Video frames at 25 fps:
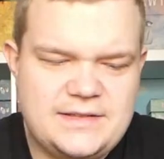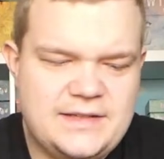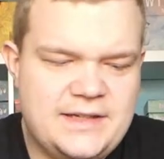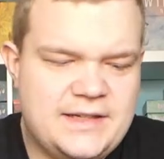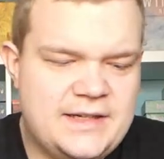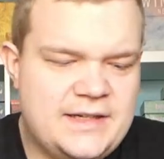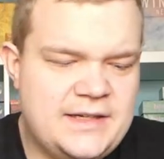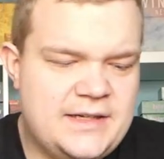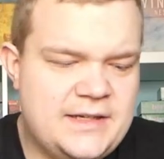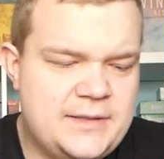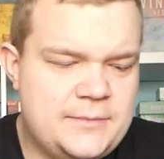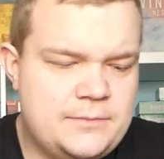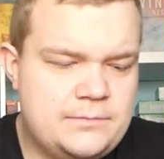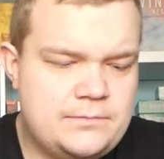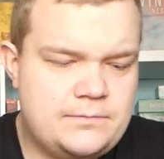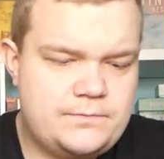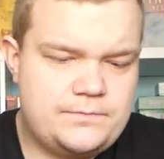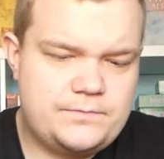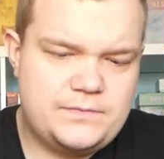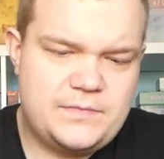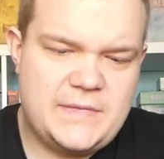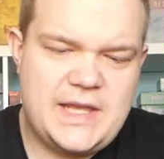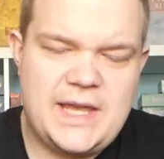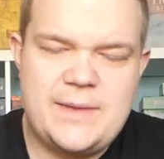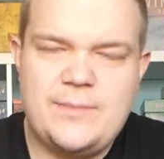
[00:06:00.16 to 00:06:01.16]

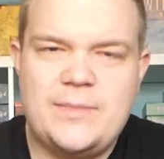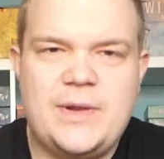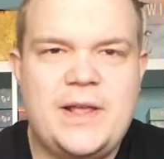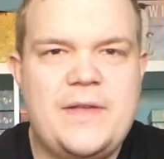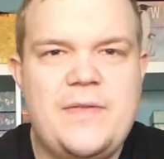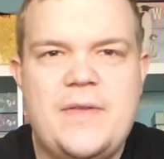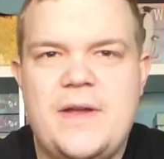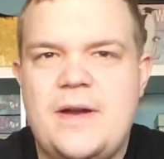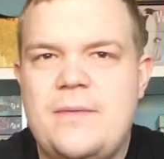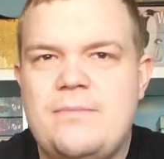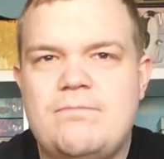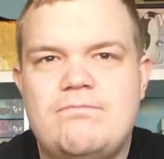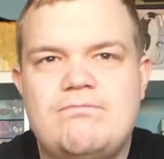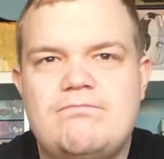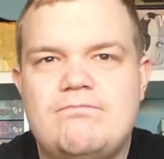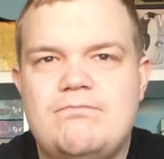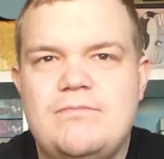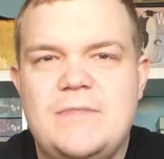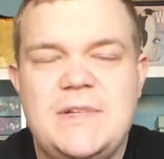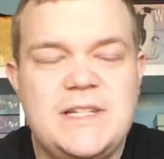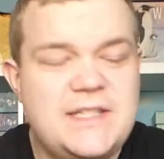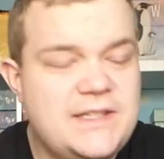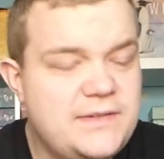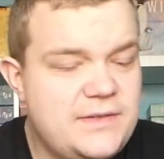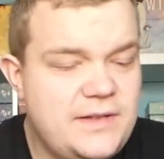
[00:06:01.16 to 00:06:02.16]
Gameplay there.
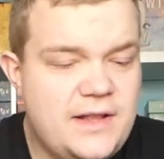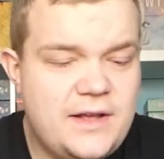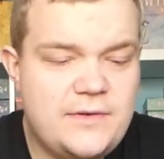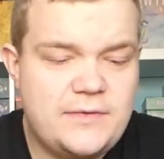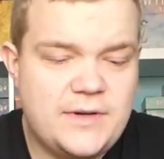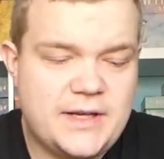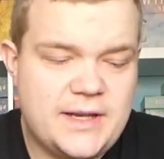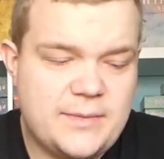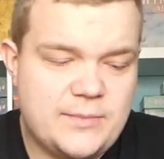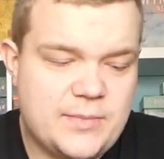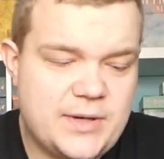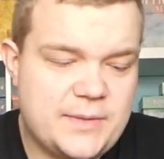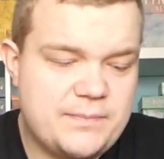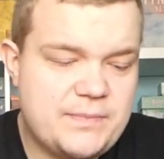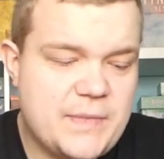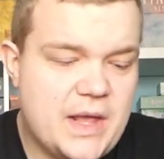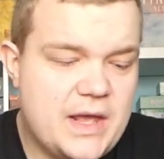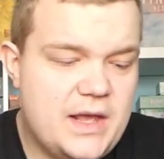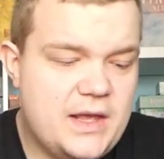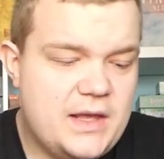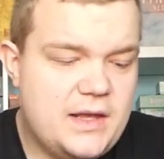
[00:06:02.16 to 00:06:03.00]
It's a lovely gameplay.